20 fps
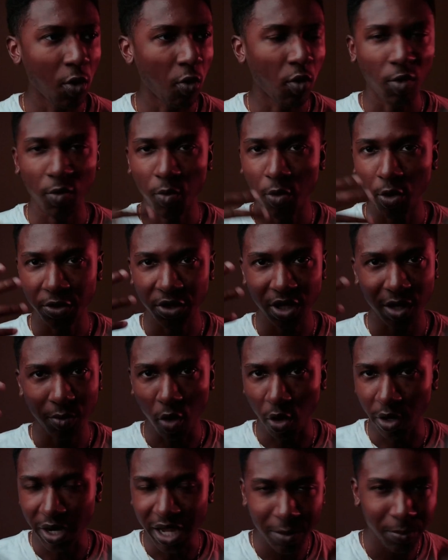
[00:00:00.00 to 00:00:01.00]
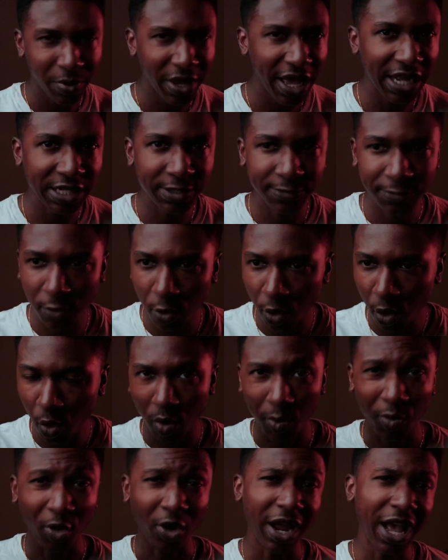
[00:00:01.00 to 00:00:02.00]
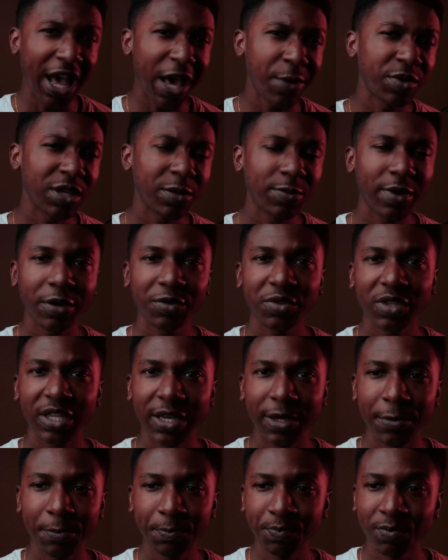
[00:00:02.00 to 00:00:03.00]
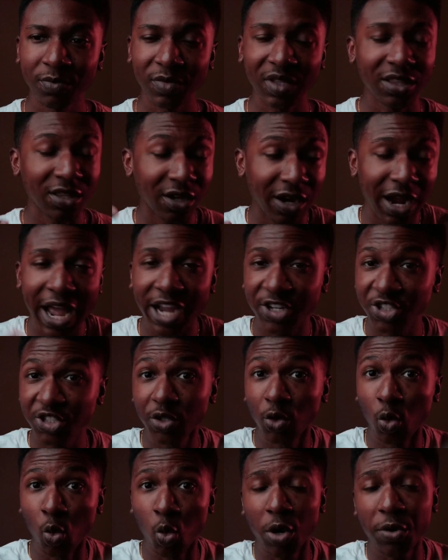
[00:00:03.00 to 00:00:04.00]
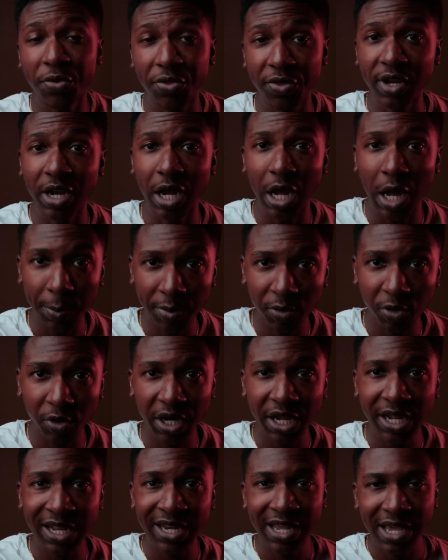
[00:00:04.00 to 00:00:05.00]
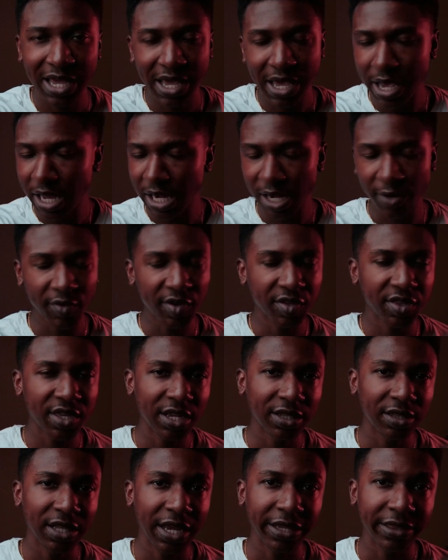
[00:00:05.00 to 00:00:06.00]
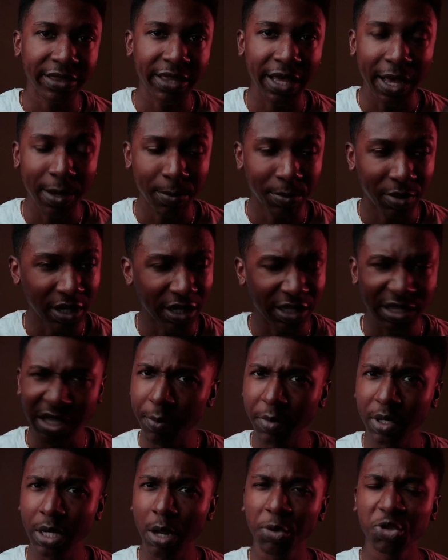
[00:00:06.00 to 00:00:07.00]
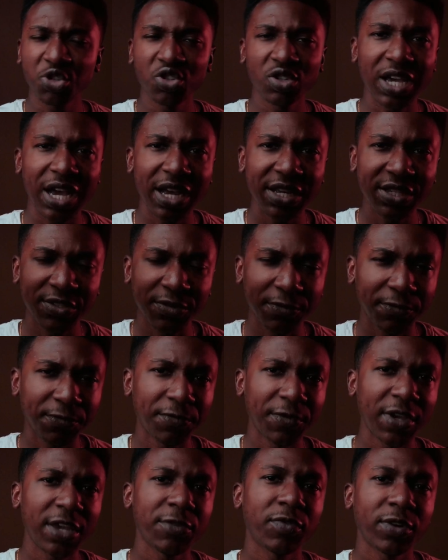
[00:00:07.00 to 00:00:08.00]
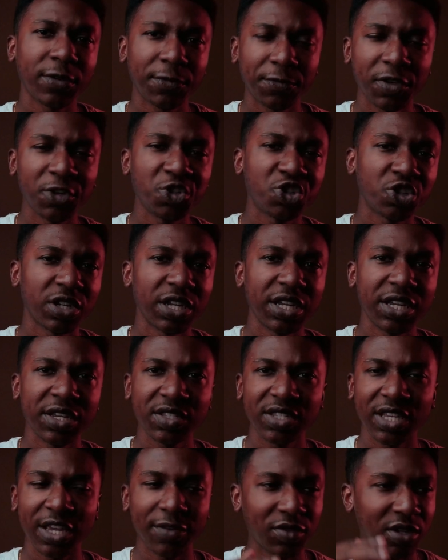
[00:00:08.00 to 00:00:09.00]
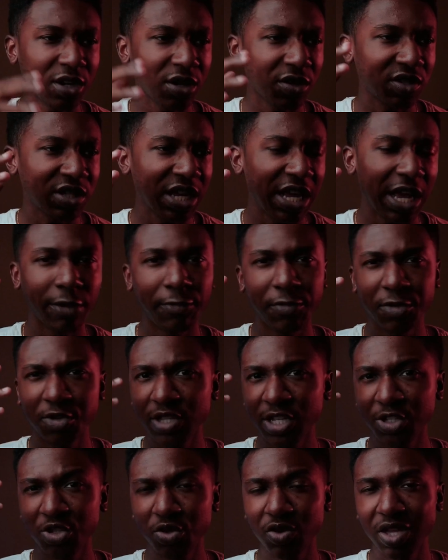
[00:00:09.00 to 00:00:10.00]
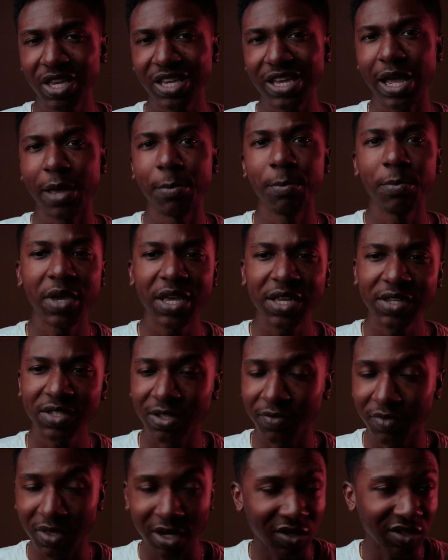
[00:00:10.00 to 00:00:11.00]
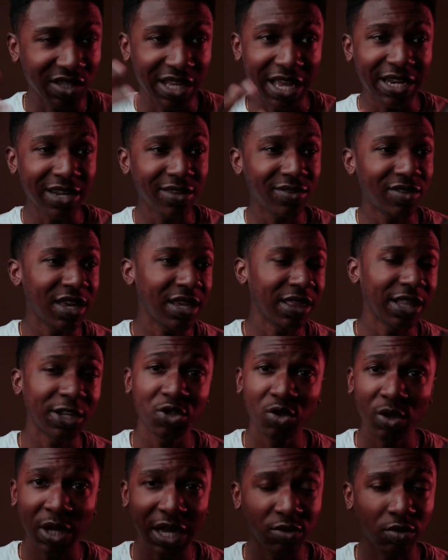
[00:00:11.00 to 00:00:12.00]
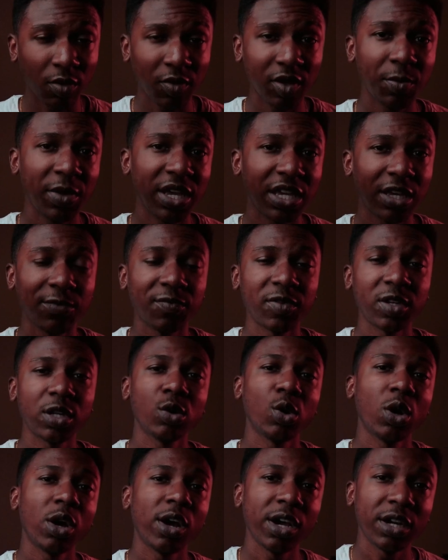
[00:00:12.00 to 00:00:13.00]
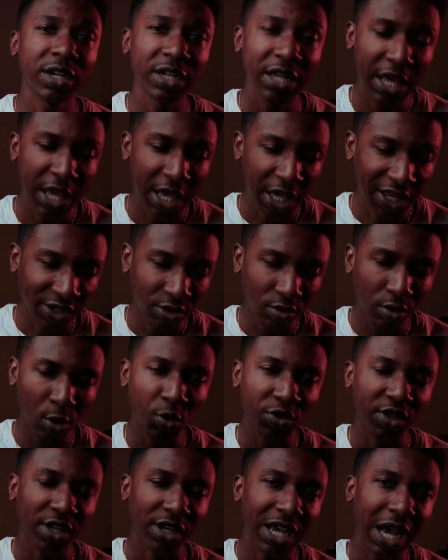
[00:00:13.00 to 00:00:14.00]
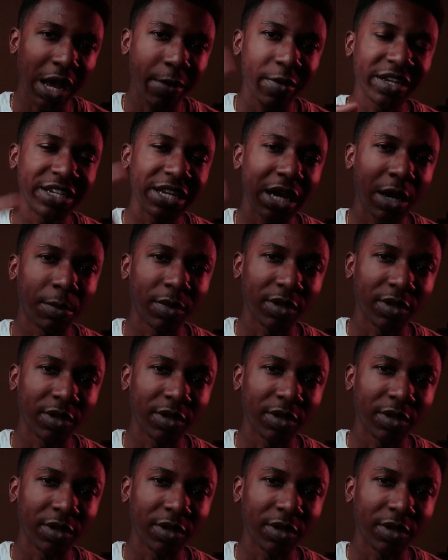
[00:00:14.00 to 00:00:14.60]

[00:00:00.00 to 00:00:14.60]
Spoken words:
they're more impactful, we're more happy about them, they're actually worth an upgrade and everything like that. But let me know what you guys' favorite feature is. If there's a feature that you think I missed, if there's anything that you guys want me to make a video on, do it with a comment down